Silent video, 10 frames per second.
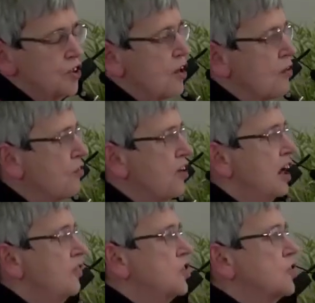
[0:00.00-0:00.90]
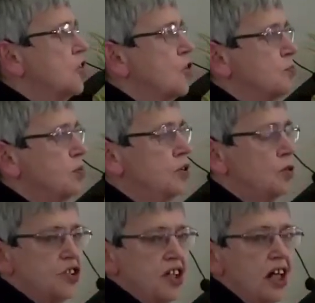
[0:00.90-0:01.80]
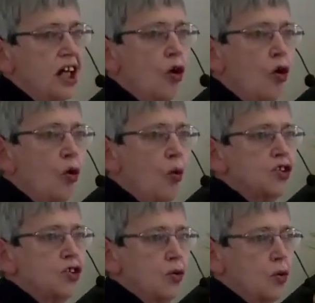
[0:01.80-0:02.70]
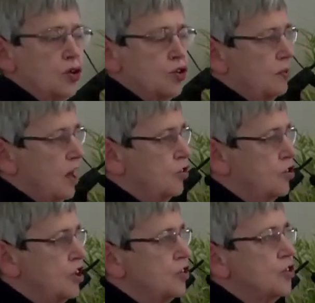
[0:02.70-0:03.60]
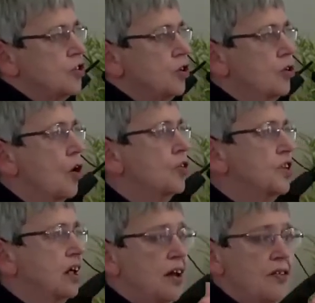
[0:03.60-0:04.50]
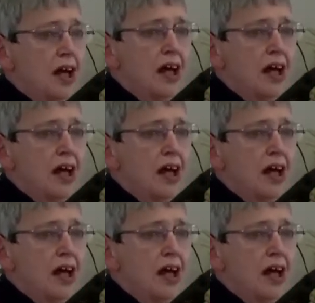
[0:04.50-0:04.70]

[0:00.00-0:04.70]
Another thing in this gospel, you'll see he always talks about Jesus and God together